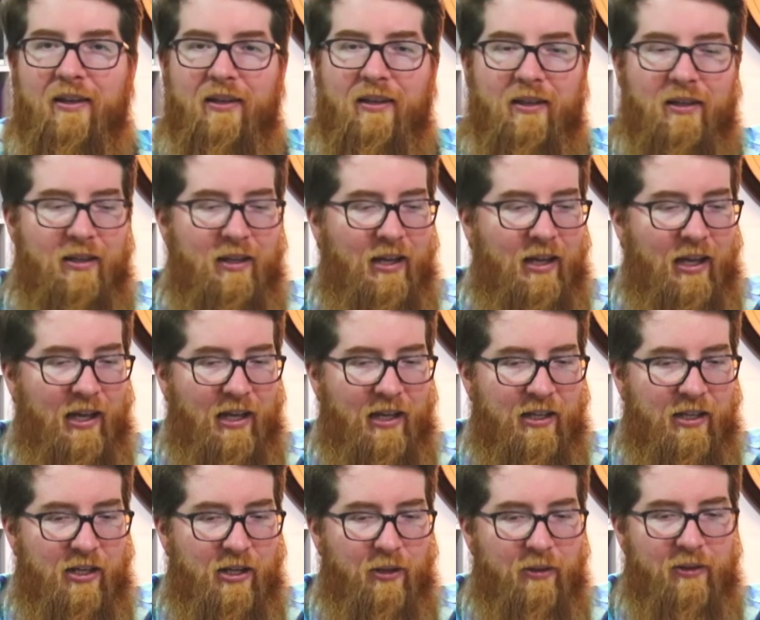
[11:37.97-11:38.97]
A
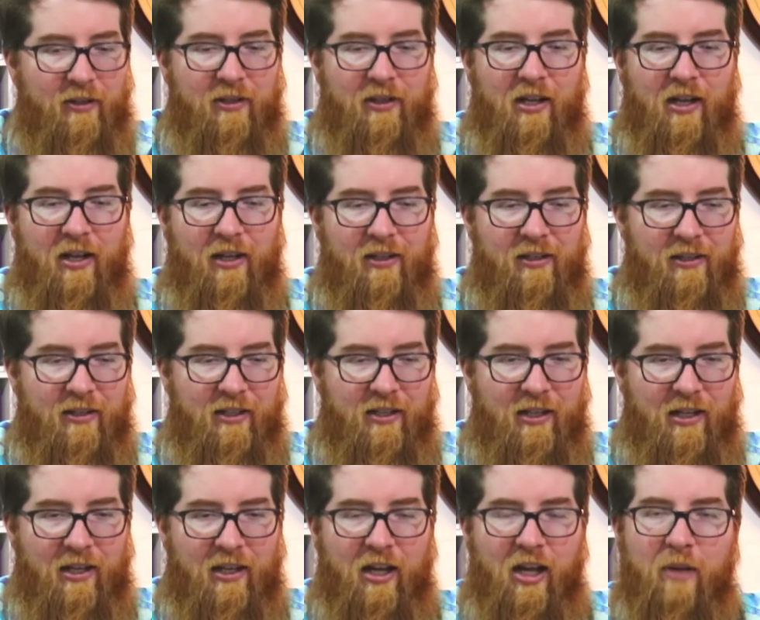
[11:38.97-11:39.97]

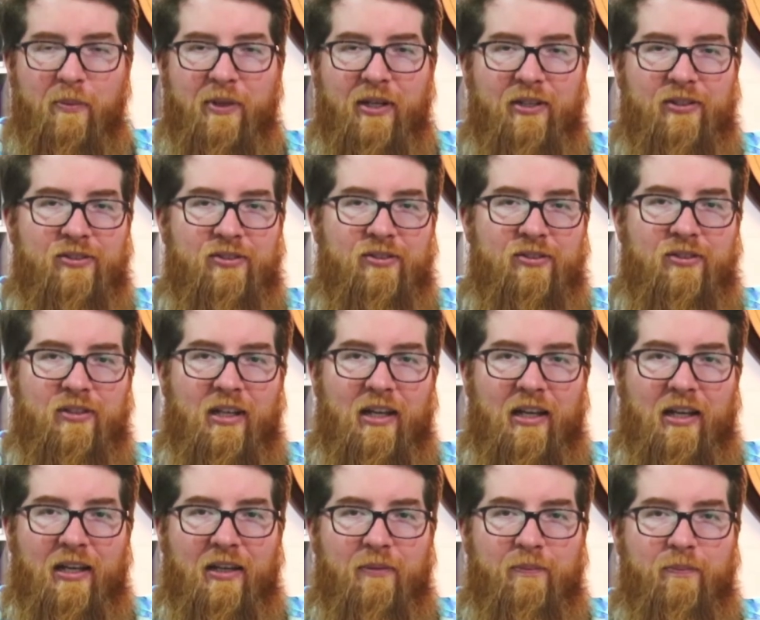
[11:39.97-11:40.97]

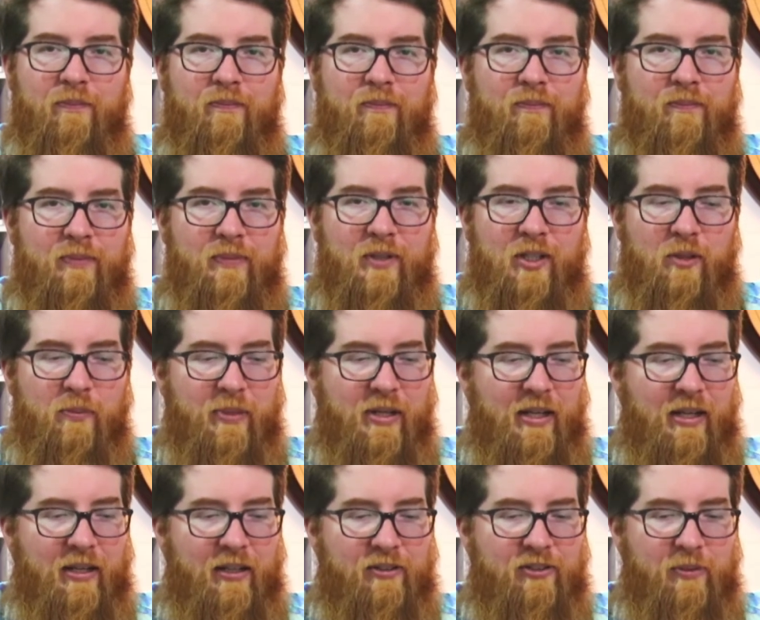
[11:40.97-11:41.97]
hobbyist could
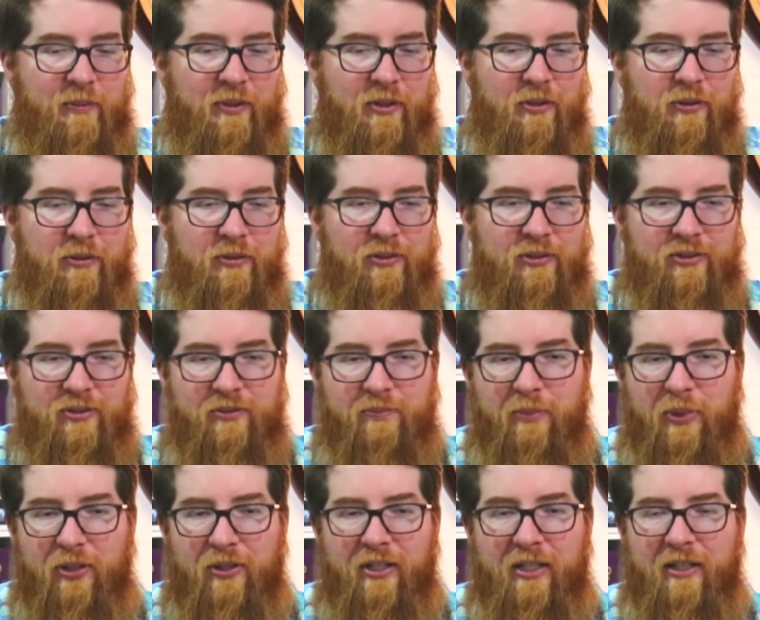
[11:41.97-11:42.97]
be someone who's
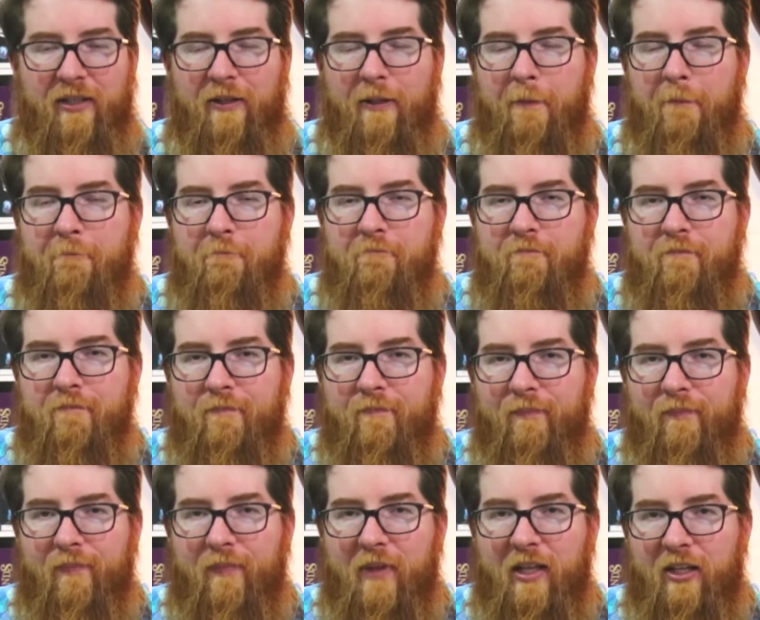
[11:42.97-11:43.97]
building
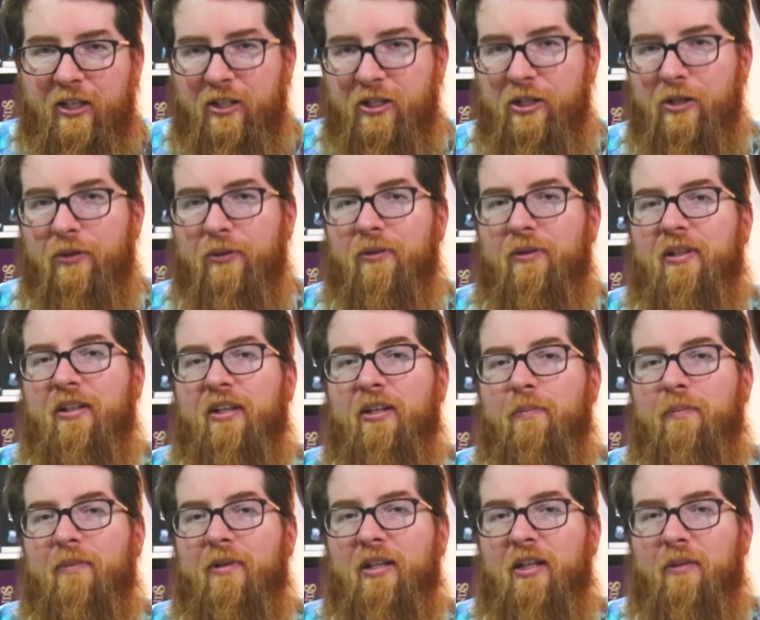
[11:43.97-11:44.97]
a canoe in their
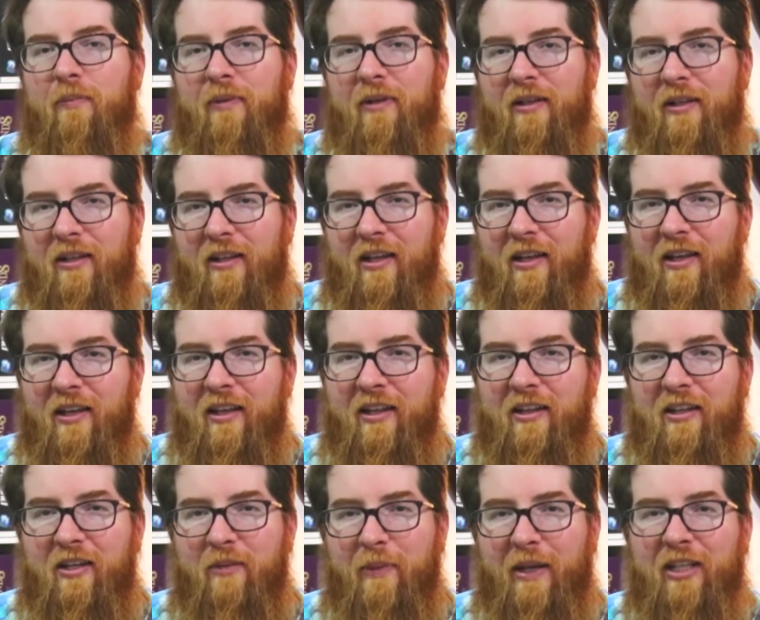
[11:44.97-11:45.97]
in
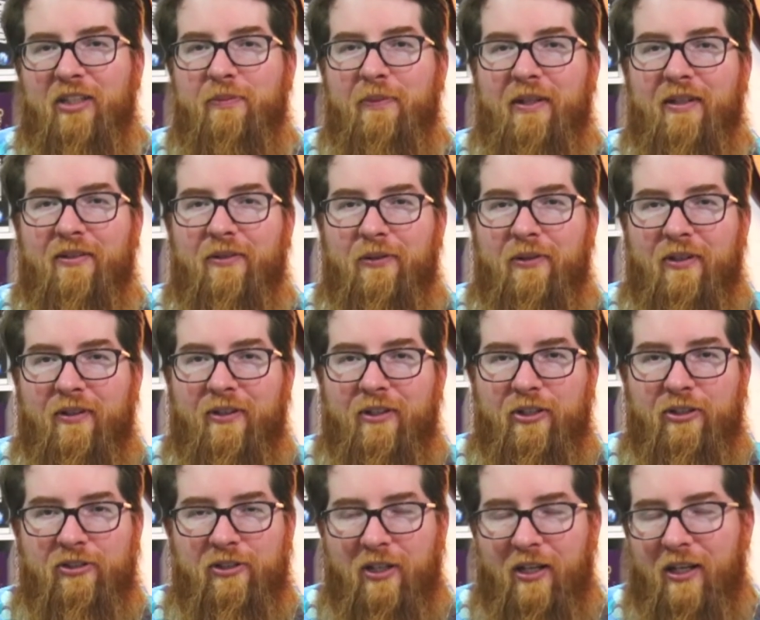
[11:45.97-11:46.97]
their basement or their
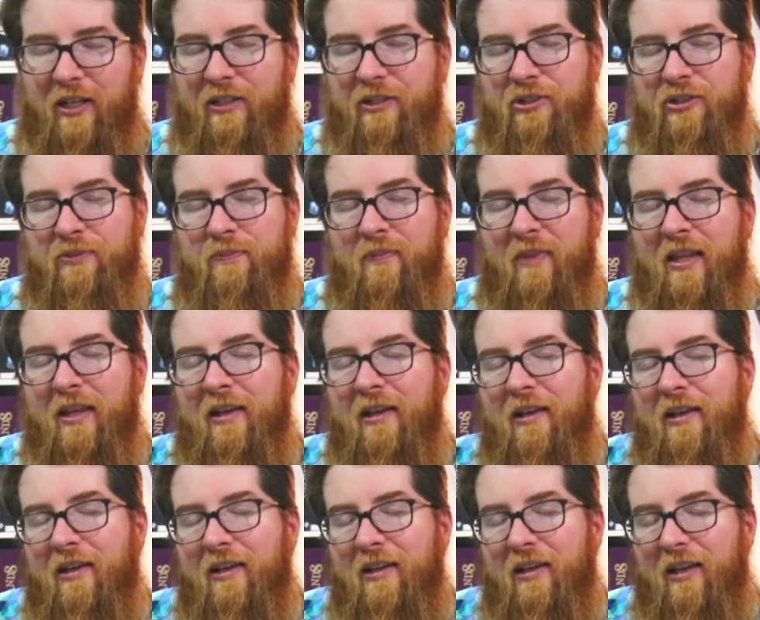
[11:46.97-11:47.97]
garage.
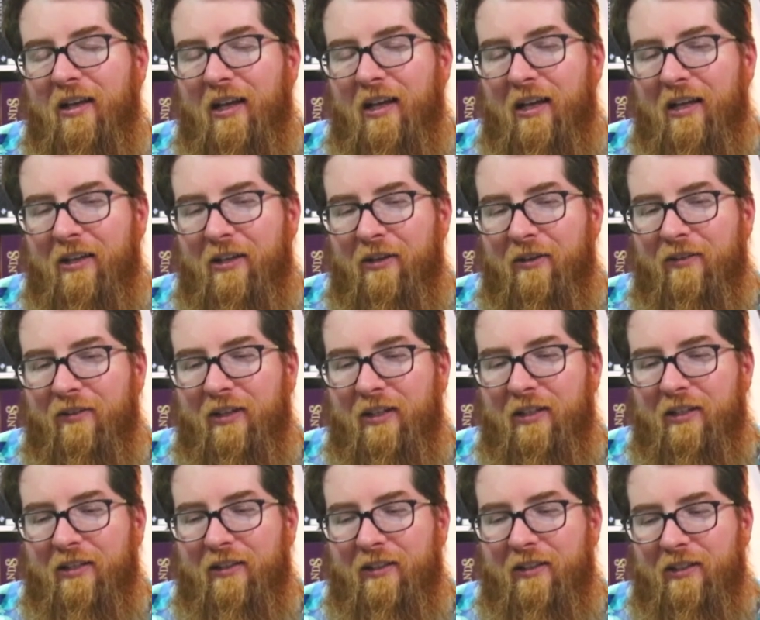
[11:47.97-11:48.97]

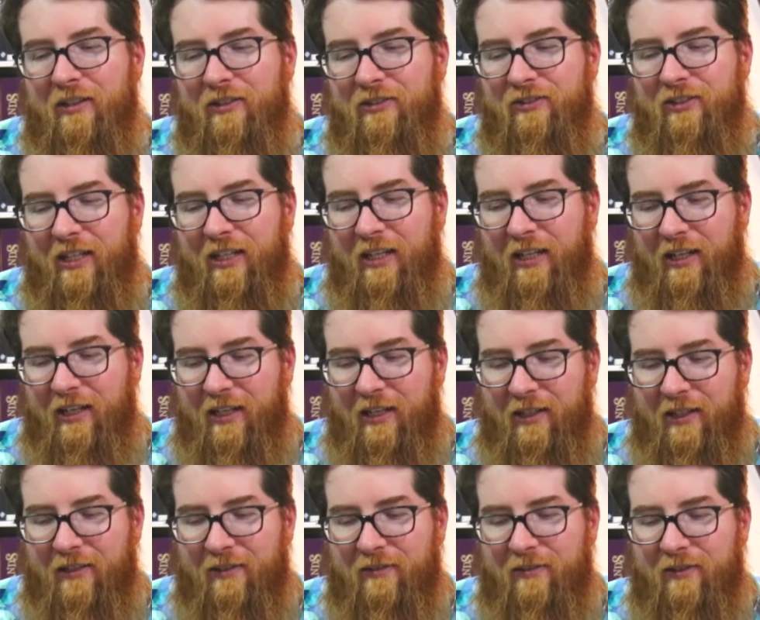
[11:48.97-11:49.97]
There is
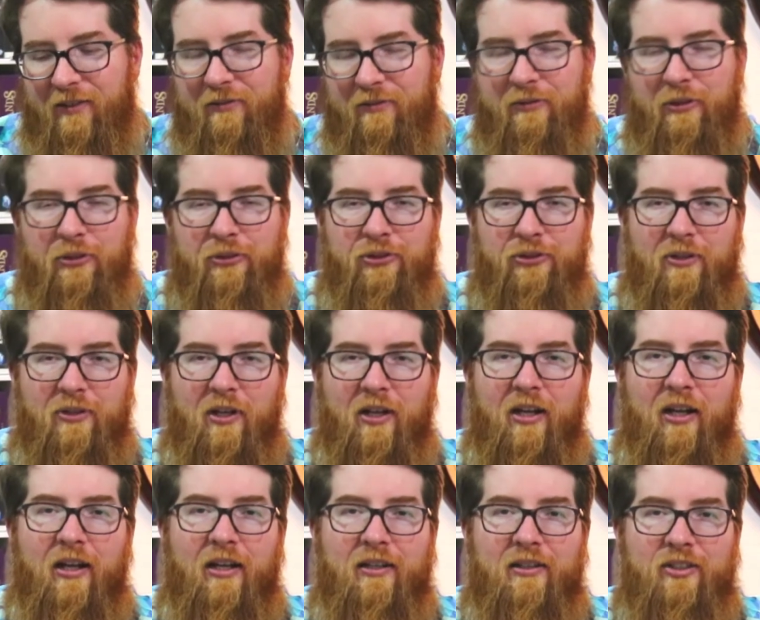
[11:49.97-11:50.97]
a real
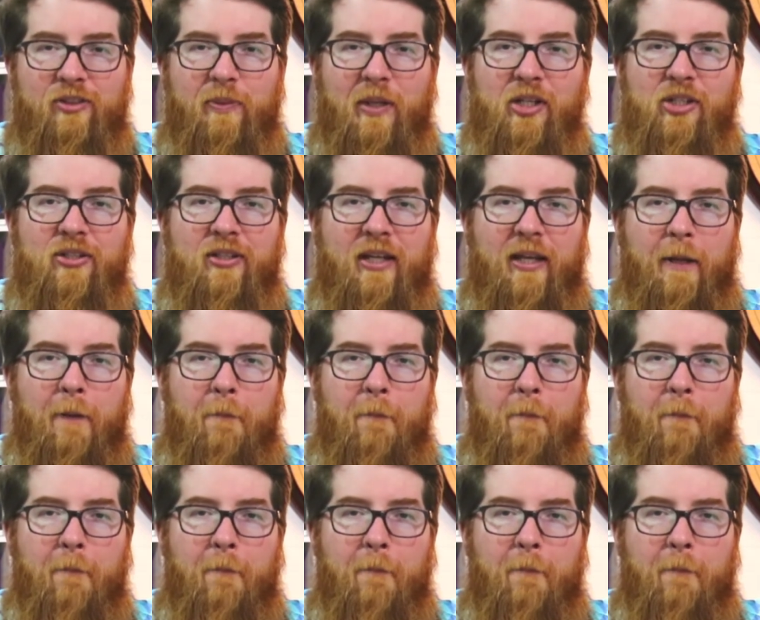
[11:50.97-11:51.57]
draw, especially